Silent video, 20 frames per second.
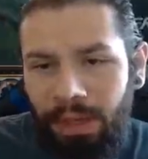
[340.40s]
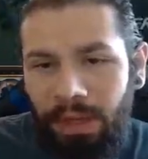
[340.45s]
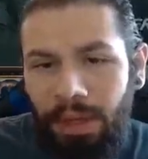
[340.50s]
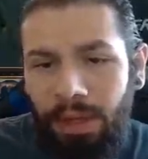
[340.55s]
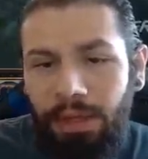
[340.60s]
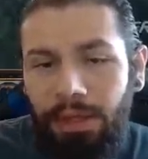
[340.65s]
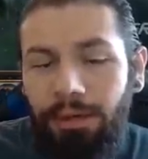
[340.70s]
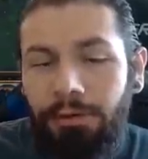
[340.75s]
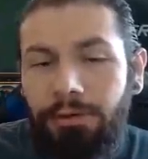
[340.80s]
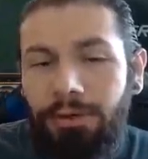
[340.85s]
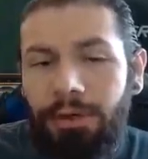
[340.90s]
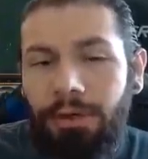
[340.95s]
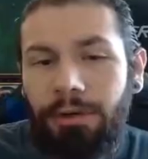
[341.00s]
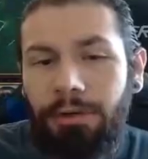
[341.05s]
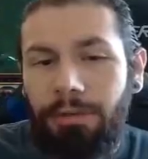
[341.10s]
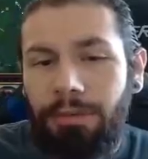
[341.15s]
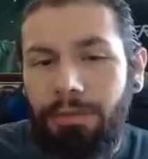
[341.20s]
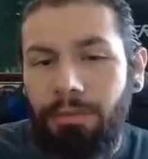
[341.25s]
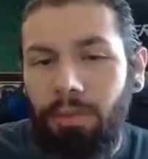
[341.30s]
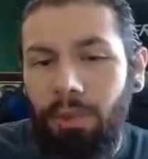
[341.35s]
You
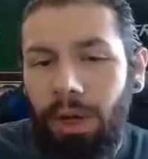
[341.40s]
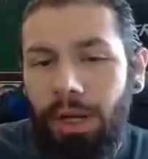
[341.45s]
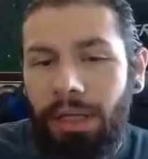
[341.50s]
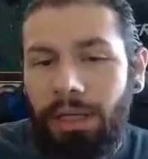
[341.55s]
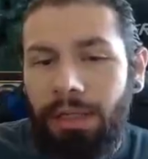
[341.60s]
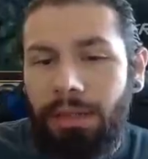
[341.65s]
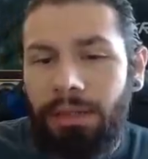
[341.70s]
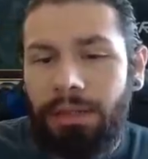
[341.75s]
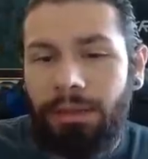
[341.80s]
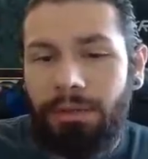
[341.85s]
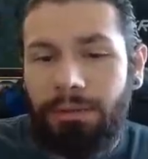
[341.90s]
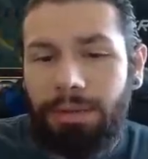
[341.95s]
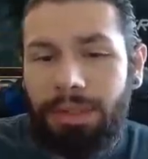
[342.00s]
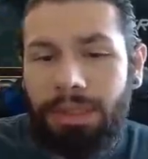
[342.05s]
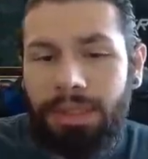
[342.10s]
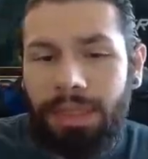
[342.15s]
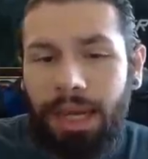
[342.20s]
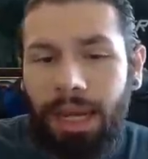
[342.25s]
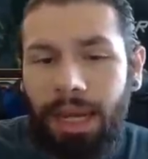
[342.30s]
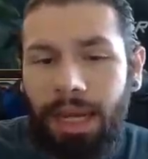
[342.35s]
do want to
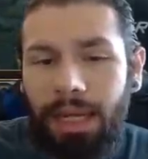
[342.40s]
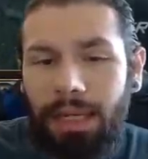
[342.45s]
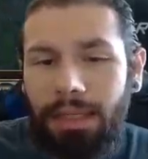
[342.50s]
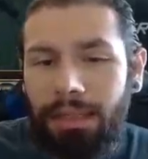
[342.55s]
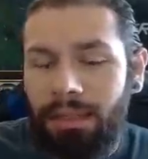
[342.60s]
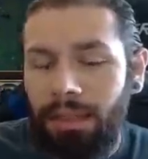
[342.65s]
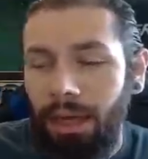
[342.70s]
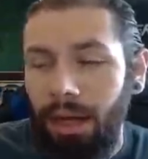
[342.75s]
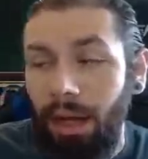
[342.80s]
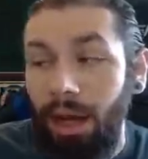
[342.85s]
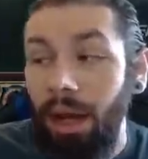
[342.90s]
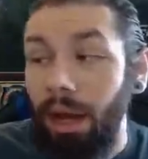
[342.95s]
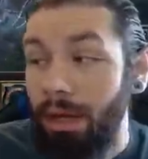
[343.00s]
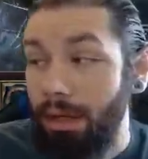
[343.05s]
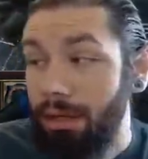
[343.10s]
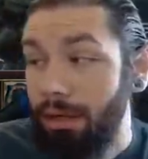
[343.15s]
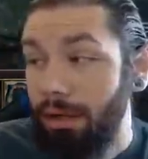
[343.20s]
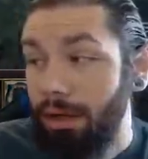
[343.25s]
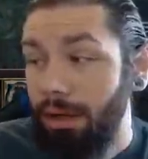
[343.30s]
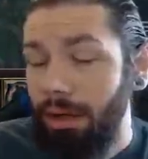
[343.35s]
stand
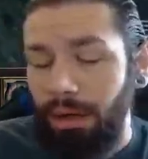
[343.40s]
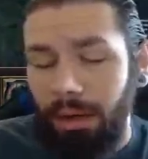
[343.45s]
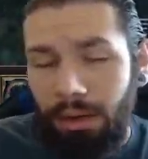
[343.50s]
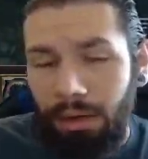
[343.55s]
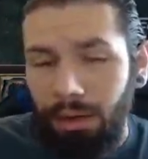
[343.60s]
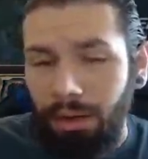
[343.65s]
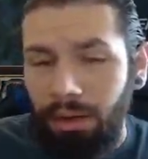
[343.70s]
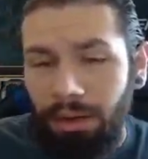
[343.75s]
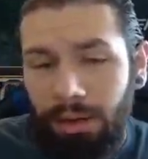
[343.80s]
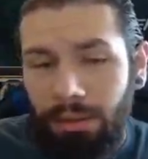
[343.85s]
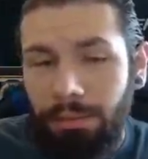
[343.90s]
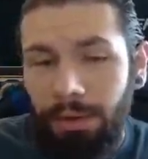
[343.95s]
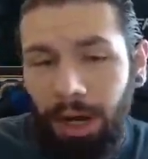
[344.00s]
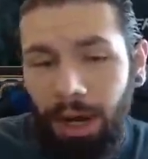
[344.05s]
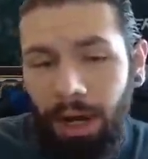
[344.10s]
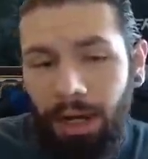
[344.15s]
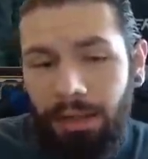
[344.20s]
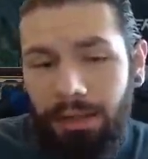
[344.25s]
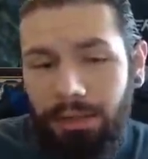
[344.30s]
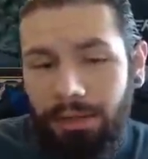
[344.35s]
under the
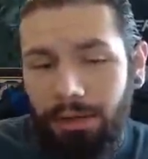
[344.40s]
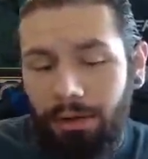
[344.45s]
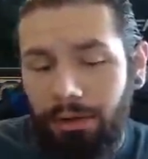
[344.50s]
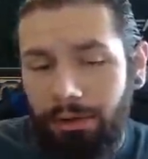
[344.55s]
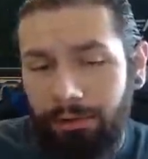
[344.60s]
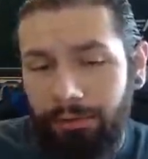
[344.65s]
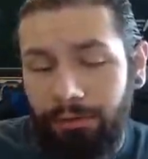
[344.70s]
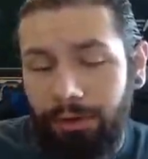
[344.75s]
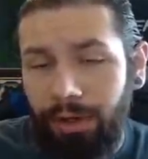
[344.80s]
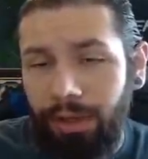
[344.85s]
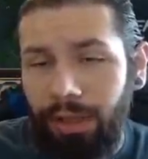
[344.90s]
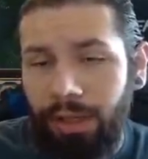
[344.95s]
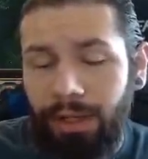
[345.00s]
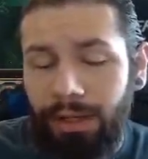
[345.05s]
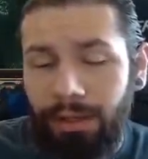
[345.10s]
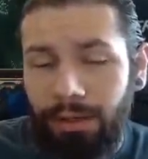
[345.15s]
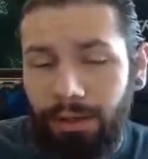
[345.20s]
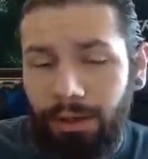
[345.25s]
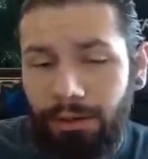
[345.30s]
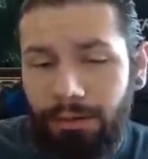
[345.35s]
boss or
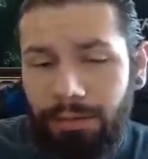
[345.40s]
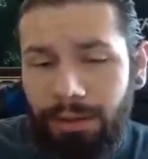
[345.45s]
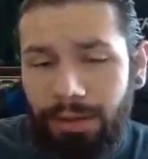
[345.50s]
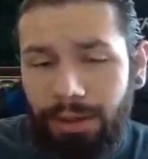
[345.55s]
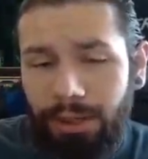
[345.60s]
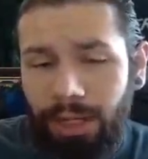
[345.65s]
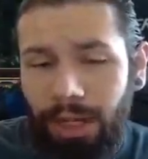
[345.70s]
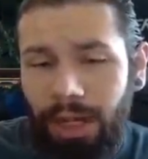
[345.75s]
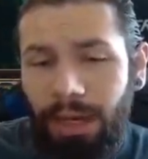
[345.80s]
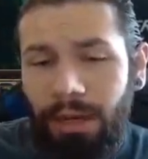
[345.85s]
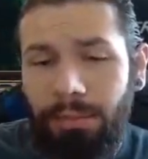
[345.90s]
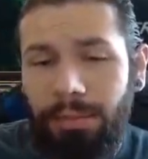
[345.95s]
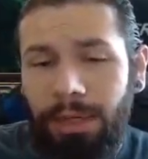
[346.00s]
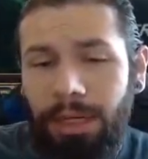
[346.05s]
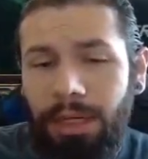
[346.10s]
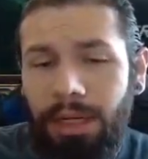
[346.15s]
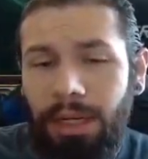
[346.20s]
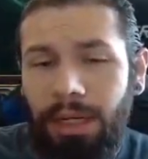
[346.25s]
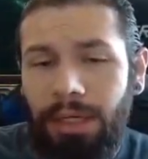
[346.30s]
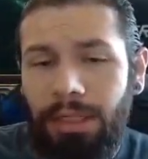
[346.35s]
really close,
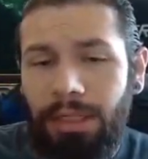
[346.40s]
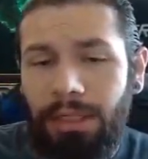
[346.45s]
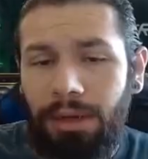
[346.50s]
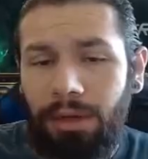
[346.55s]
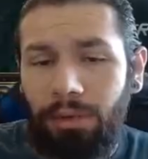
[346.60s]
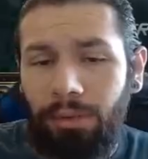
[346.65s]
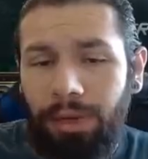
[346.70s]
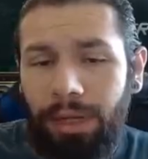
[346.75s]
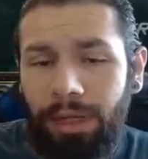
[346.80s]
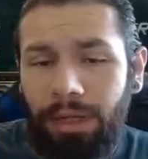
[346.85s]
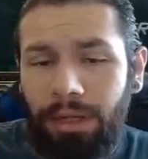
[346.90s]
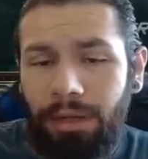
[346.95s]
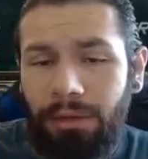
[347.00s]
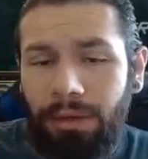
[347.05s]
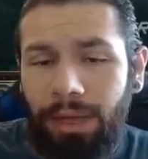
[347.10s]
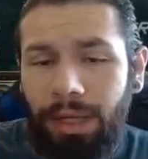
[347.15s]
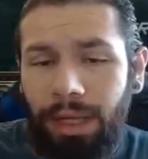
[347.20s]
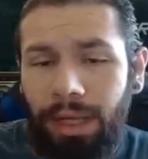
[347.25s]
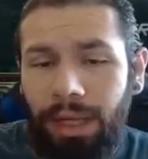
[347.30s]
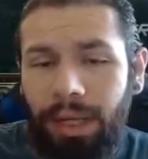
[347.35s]
because when
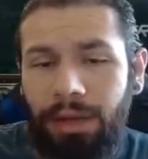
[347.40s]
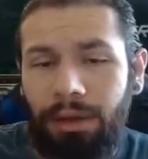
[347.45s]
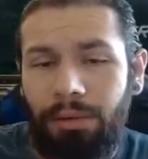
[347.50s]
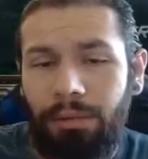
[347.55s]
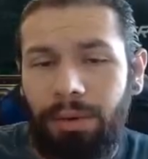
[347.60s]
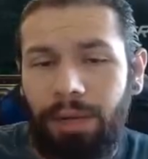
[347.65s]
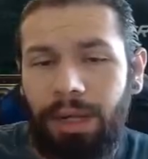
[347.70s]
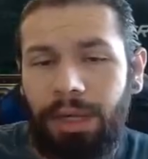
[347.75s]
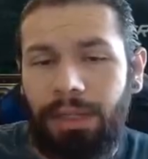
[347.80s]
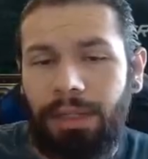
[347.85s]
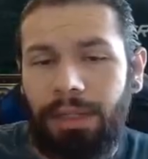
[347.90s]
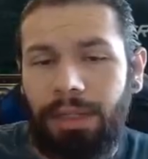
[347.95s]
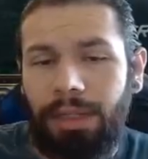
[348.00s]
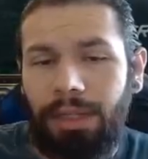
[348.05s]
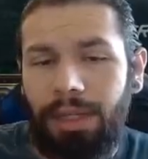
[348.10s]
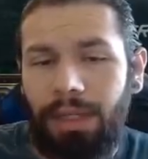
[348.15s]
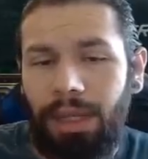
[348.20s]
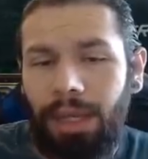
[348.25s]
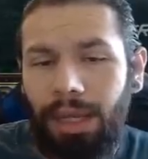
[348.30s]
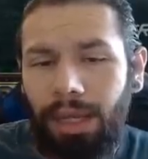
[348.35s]
you hit with
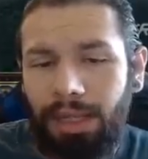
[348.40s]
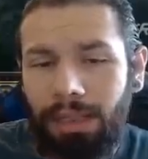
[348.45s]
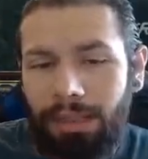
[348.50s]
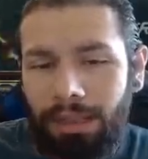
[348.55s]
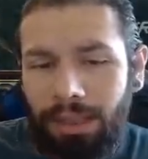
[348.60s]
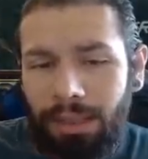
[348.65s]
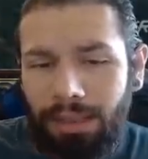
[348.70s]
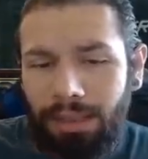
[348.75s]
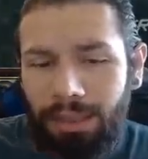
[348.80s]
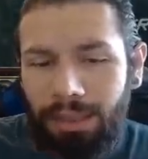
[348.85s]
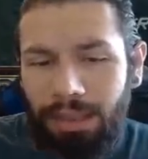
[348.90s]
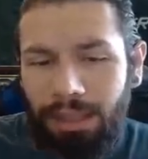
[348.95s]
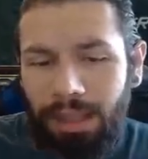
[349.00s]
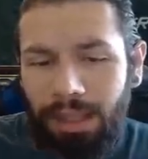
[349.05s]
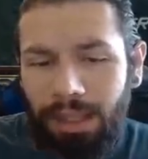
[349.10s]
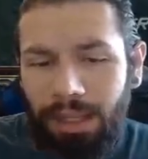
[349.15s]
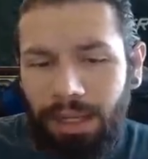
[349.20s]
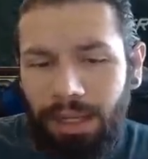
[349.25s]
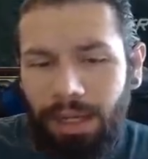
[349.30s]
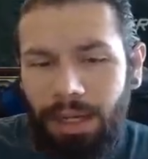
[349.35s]
the
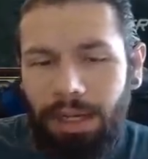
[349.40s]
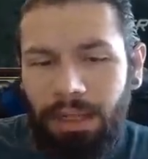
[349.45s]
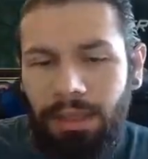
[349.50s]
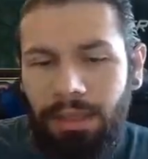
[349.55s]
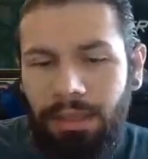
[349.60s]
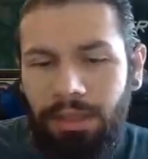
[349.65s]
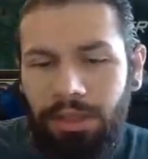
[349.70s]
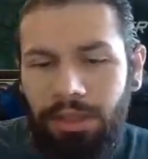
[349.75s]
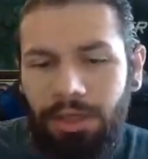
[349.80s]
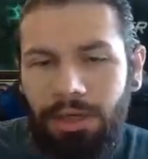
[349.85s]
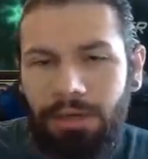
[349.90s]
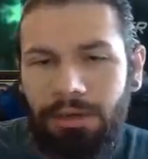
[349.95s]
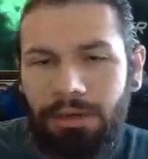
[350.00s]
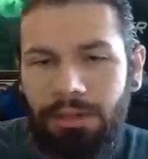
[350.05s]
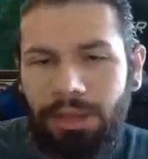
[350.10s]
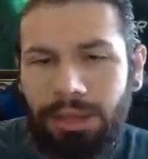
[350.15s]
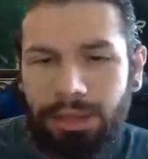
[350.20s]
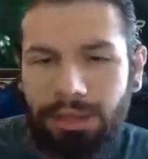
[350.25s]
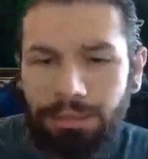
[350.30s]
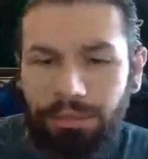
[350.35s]
SST, the
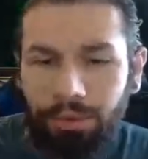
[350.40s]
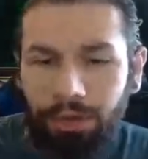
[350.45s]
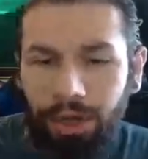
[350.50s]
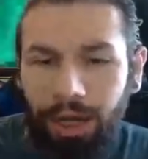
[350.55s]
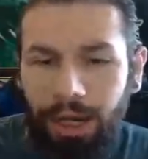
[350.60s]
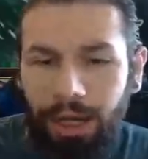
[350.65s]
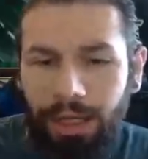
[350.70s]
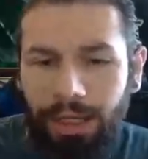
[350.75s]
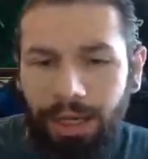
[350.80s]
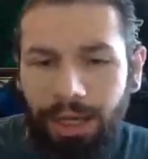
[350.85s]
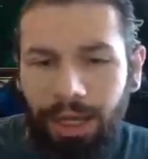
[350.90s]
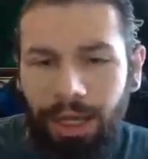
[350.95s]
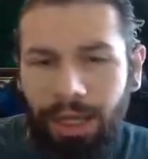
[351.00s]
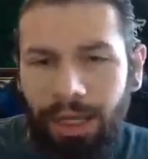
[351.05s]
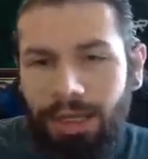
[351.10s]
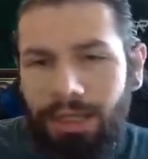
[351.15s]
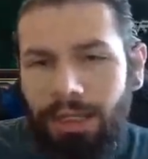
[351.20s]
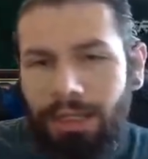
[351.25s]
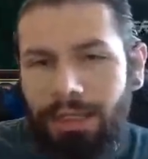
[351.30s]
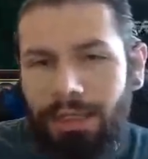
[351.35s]
shield spread
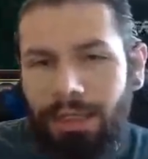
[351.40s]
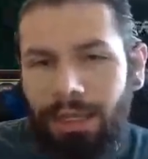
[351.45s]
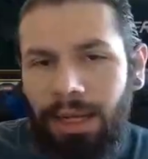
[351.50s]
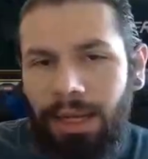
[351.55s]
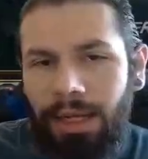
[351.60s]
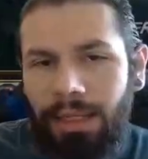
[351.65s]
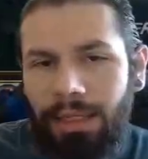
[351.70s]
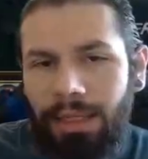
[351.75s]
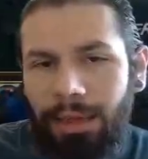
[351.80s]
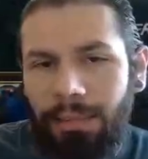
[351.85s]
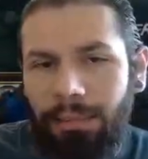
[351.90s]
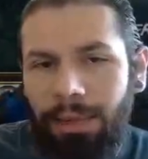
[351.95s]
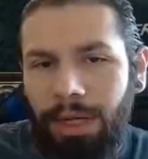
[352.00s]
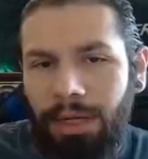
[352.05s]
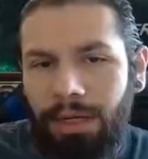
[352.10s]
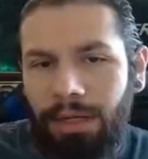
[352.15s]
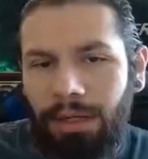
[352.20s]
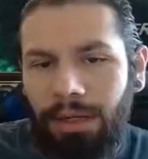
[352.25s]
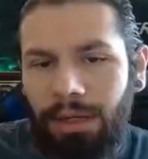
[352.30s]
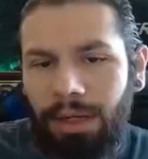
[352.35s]
is like
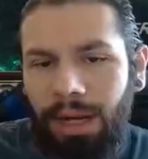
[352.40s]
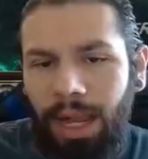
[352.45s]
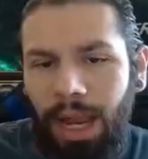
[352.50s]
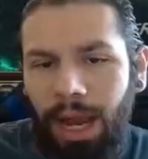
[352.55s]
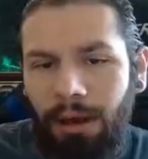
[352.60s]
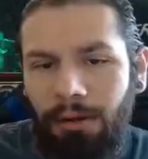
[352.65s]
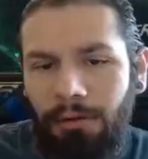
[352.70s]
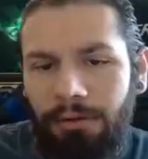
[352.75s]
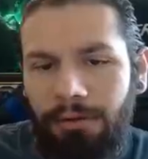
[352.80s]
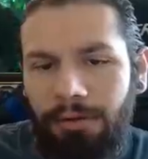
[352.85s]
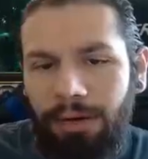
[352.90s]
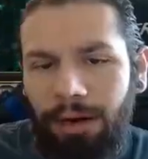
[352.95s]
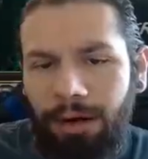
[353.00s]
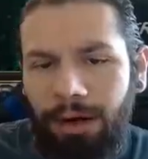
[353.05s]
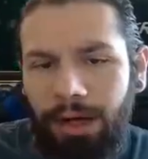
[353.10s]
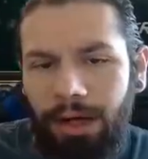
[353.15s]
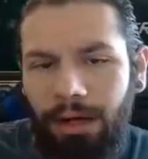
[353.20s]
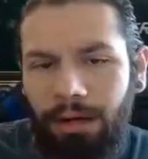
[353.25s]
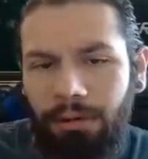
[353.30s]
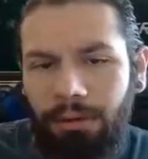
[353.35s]
dependent on how
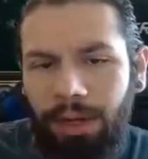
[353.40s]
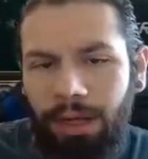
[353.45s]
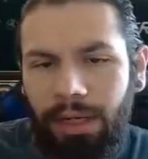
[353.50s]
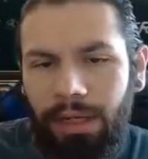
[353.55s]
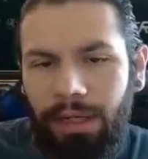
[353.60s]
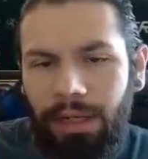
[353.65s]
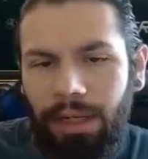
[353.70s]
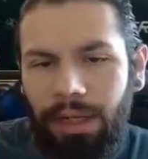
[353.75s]
far it went.